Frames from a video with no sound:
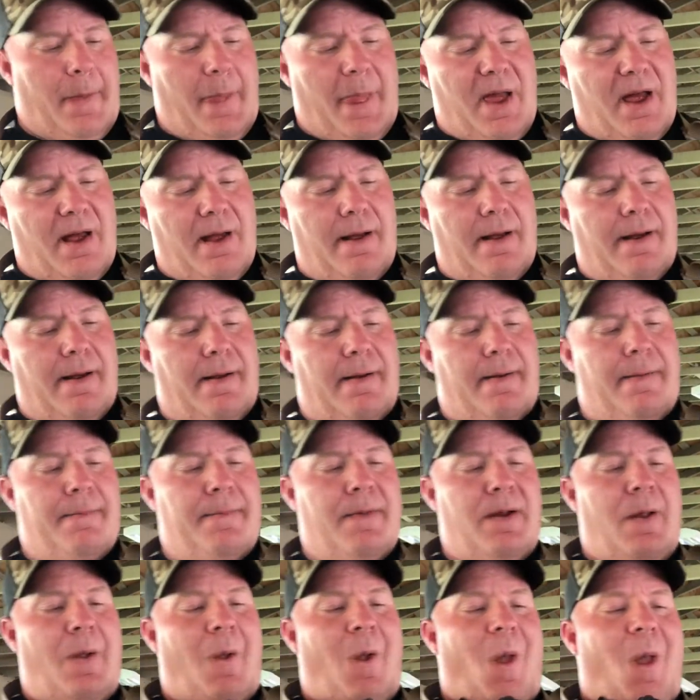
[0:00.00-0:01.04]

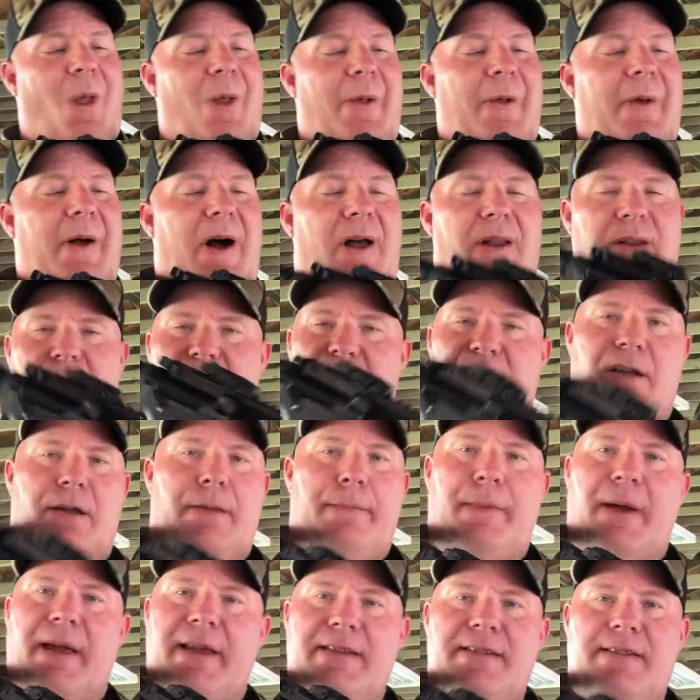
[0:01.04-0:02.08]

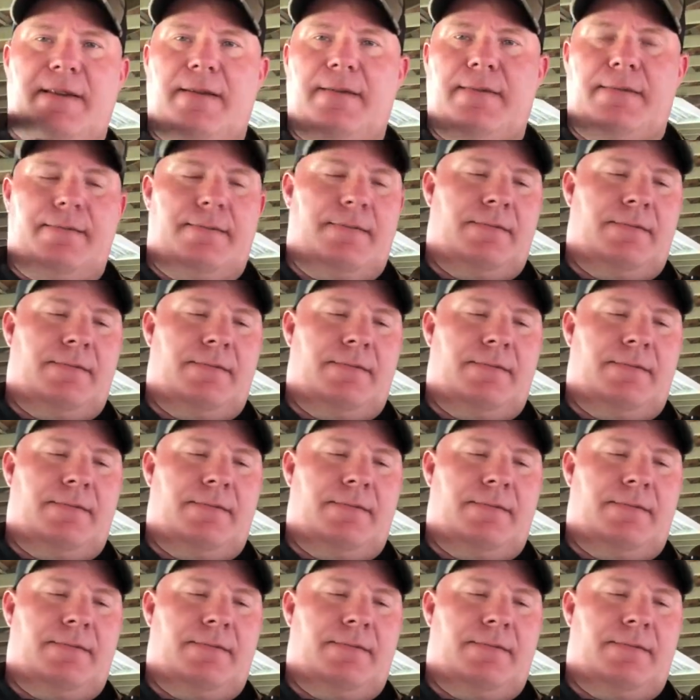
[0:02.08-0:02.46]
Holosun makes it.